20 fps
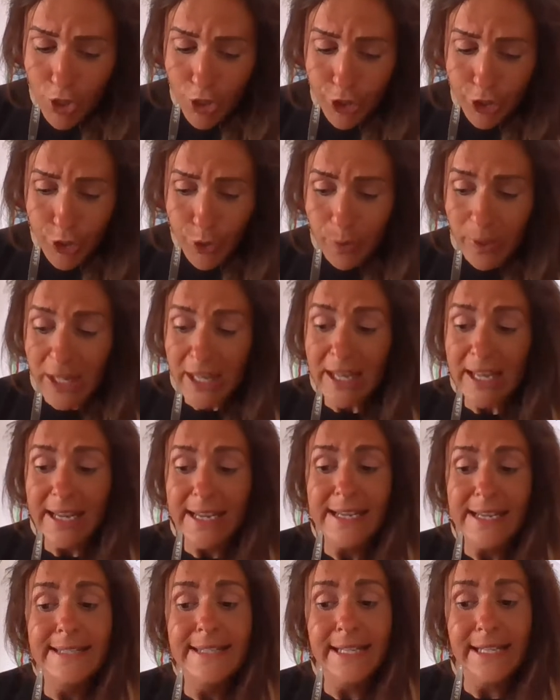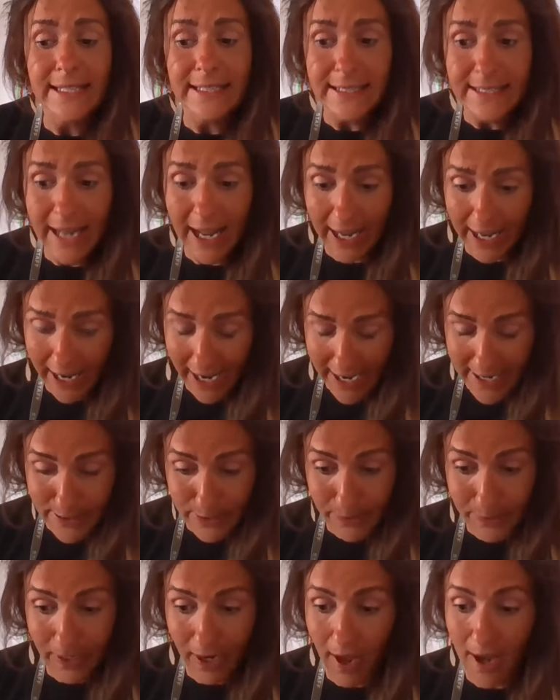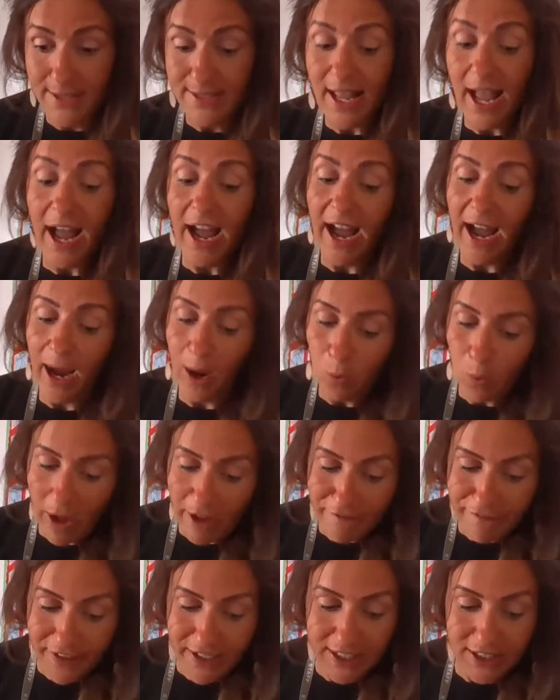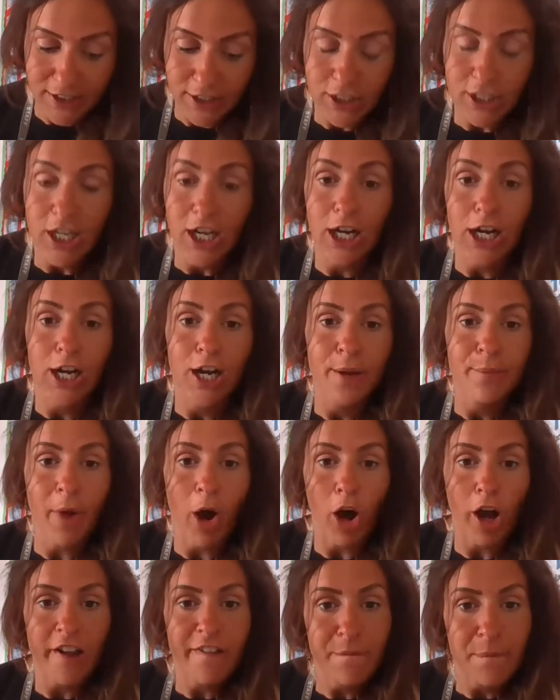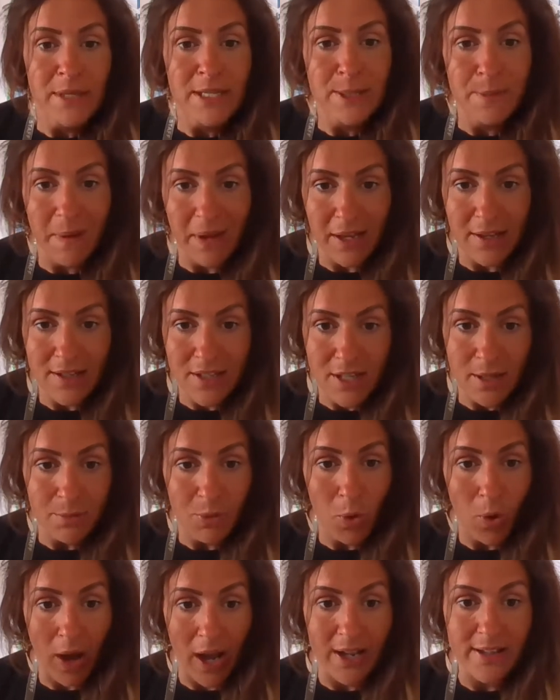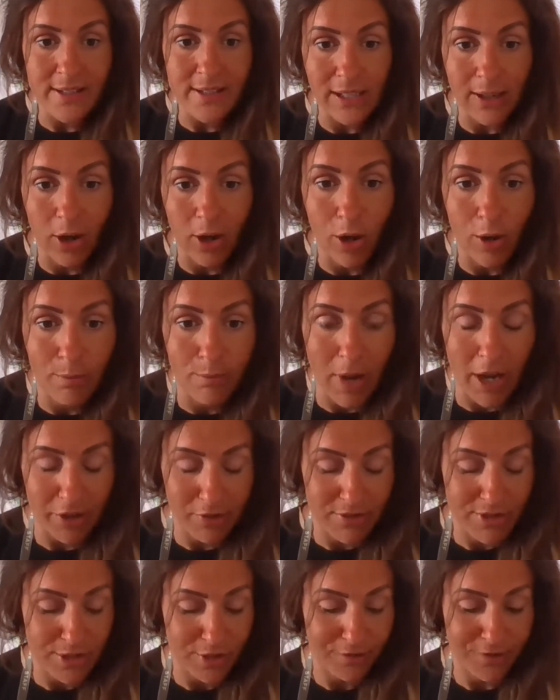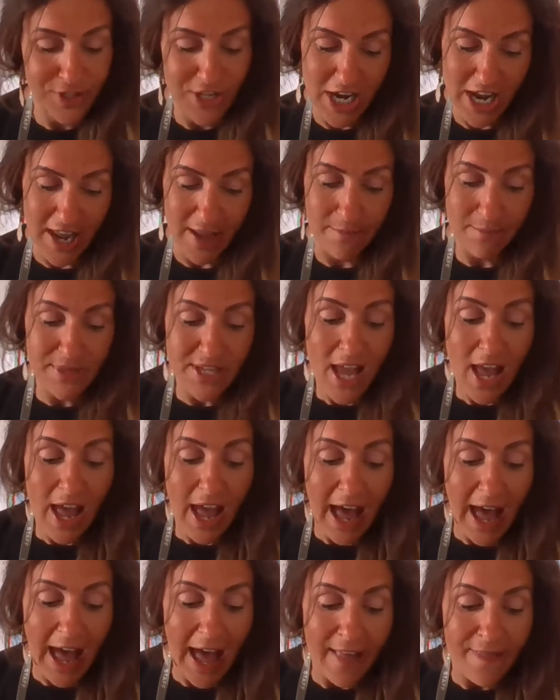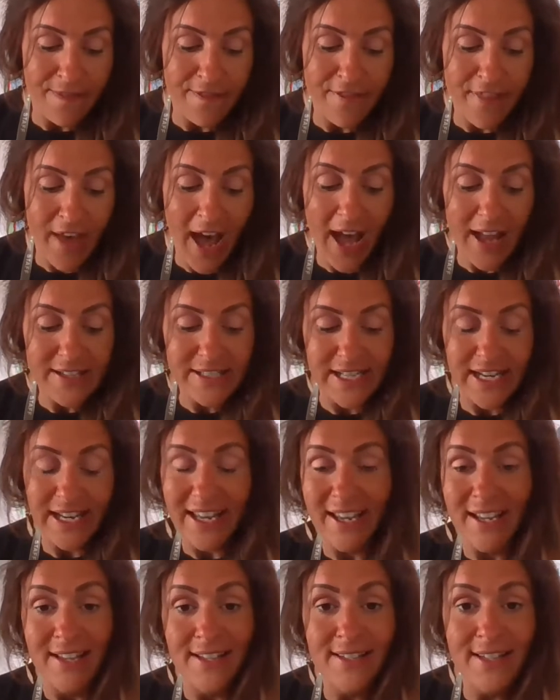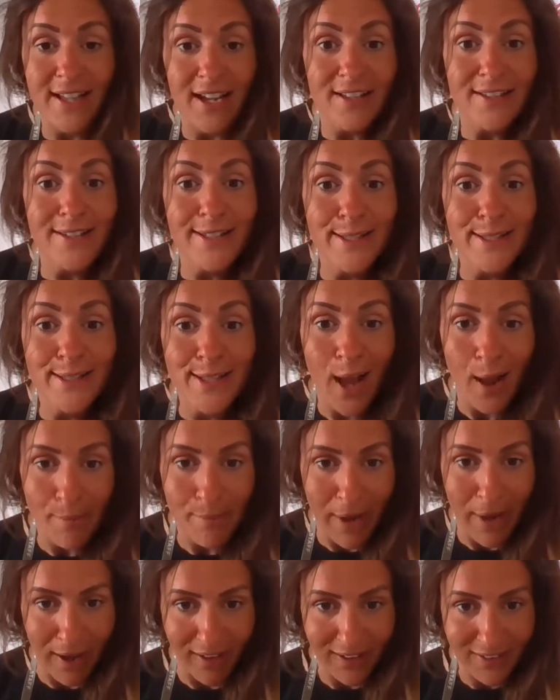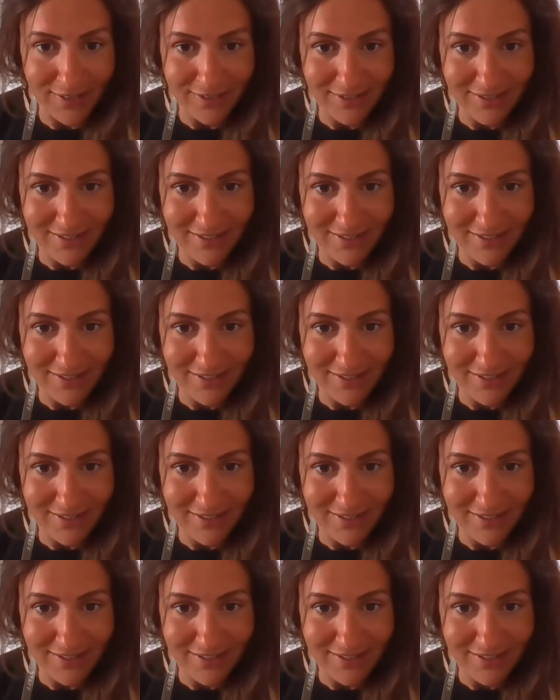who is in Hazel class. However, um, I've been speaking to them quite a lot on Microsoft Teams, and that is Summer.